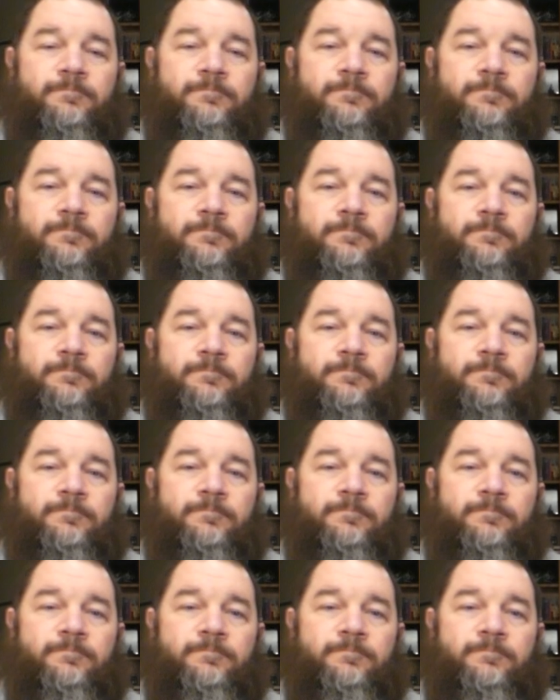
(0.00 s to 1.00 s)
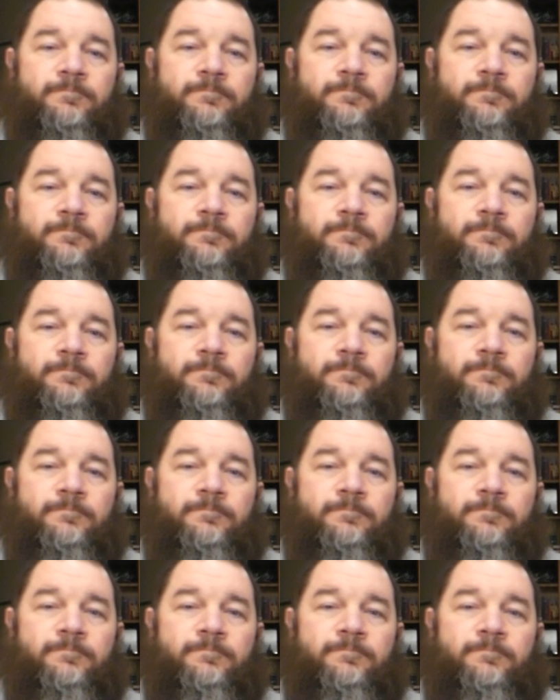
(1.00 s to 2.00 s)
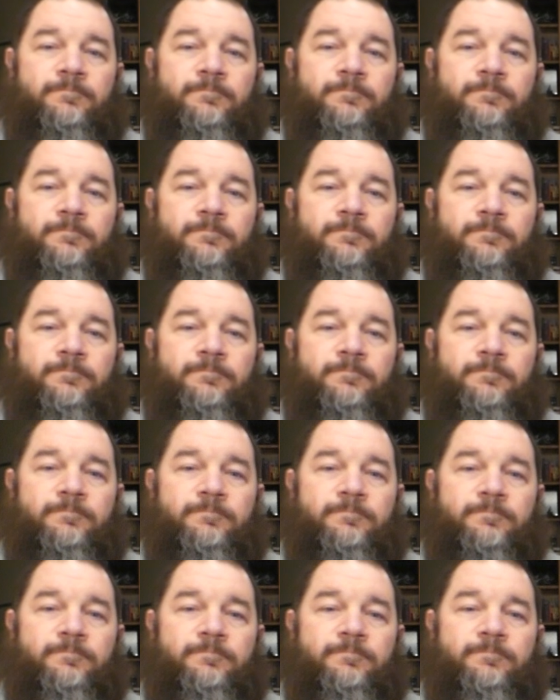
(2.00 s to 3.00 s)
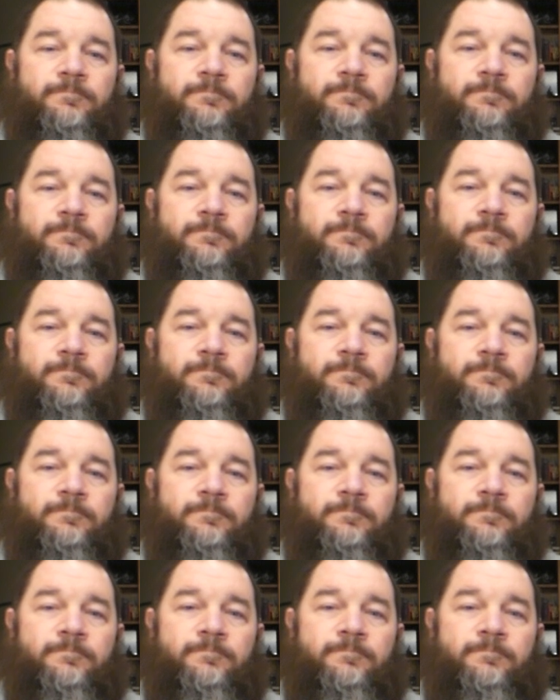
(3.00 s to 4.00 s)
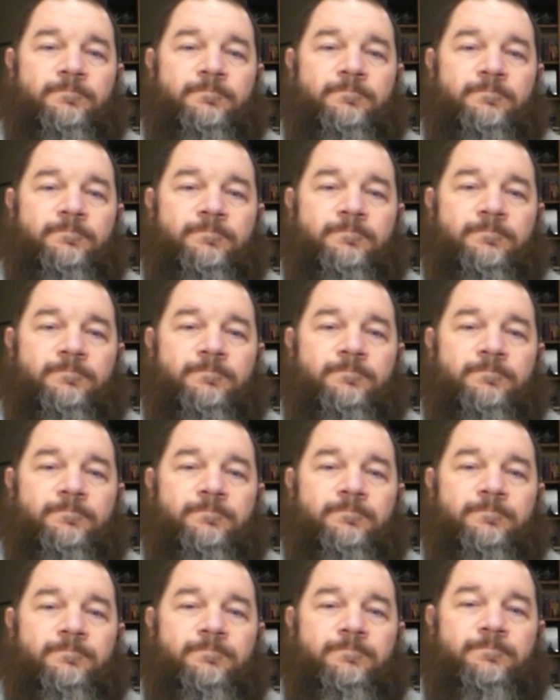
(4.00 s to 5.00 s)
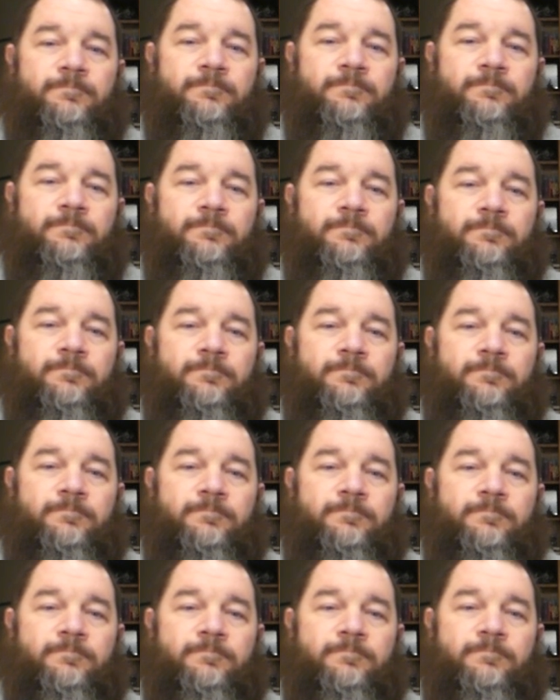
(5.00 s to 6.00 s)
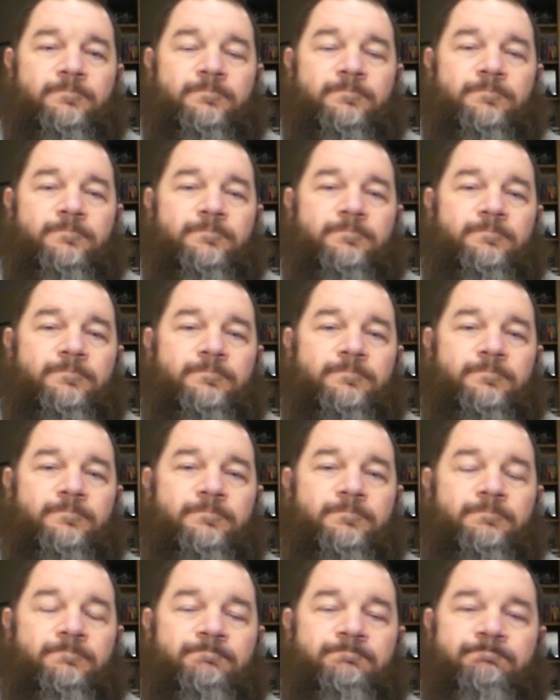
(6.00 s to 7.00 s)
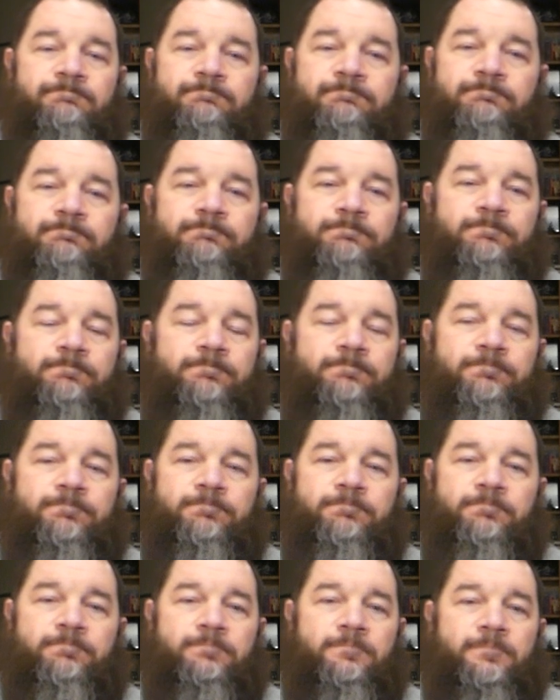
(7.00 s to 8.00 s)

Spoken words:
No words are spoken by the person on screen.